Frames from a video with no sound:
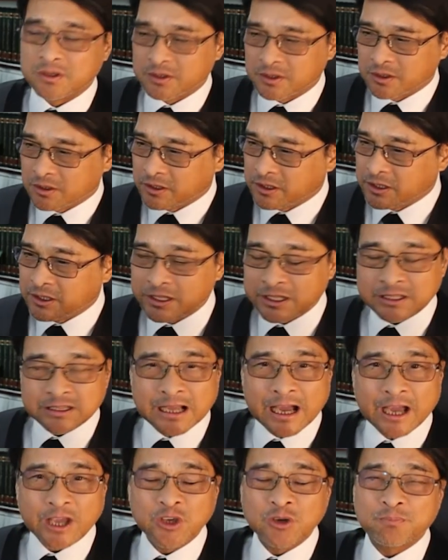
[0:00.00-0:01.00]
Hindi
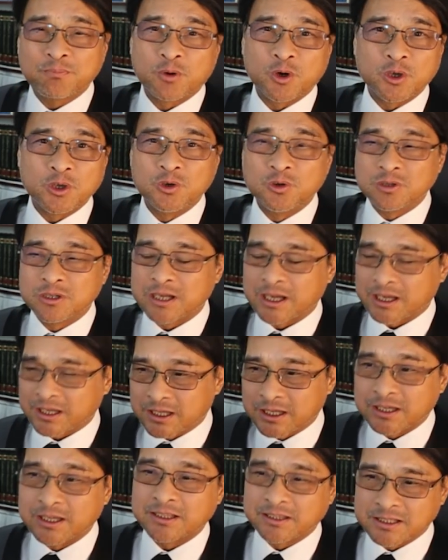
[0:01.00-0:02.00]
tayo po yung
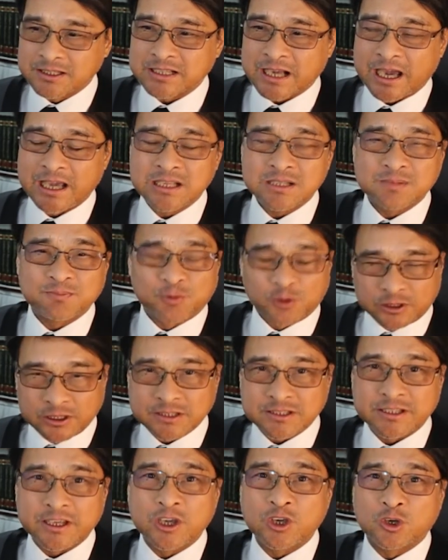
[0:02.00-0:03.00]
nakikriticize for the
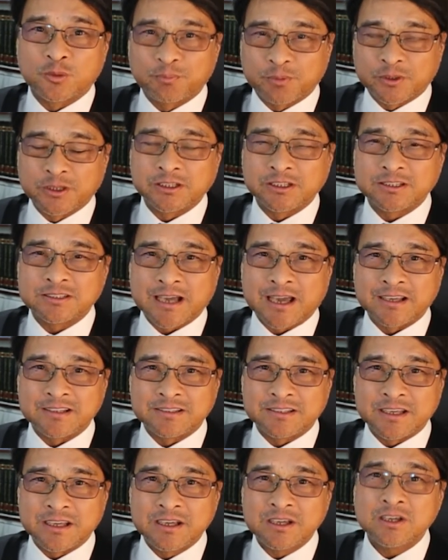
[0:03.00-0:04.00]
sake of
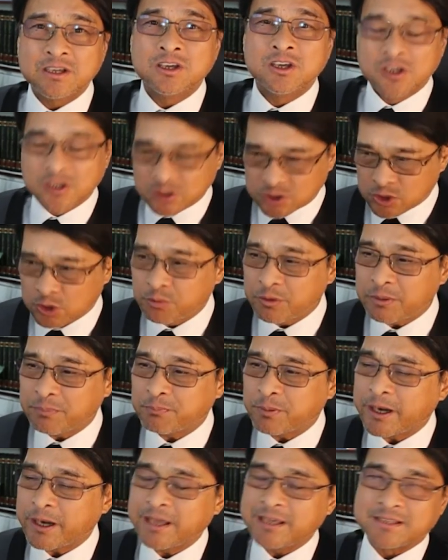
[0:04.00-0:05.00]
criticizing. So we
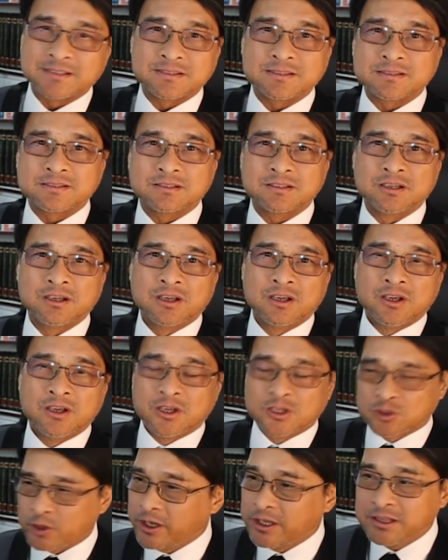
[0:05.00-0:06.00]
praise.
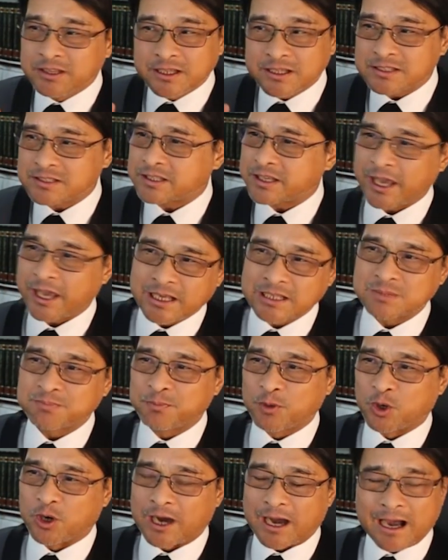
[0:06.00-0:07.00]
So in this case
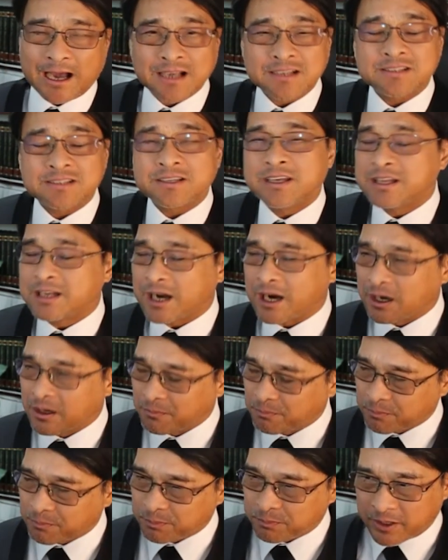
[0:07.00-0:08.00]
po, as in
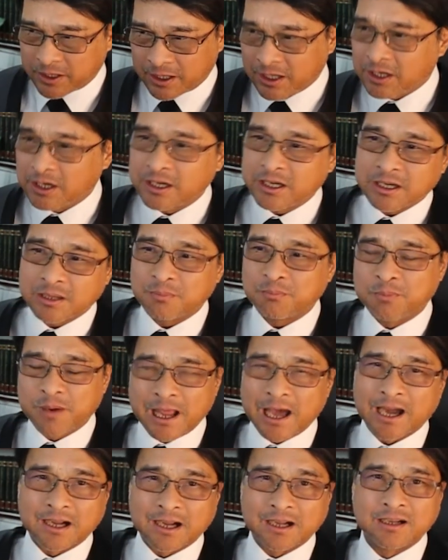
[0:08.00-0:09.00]
our earlier
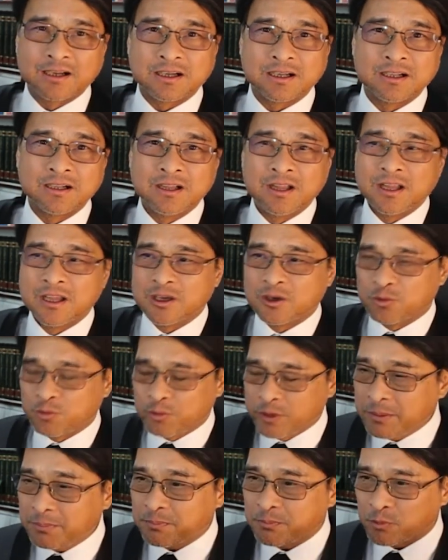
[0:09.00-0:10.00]
vlog,
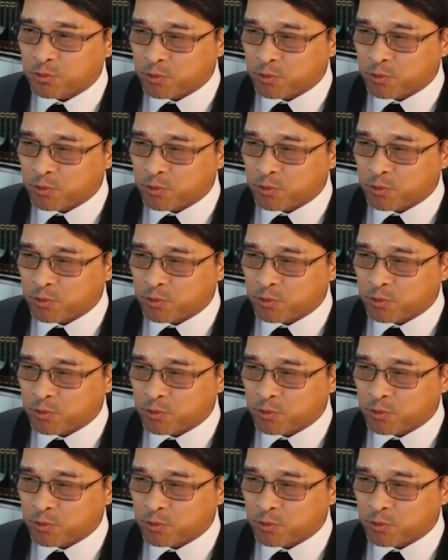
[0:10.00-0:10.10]
we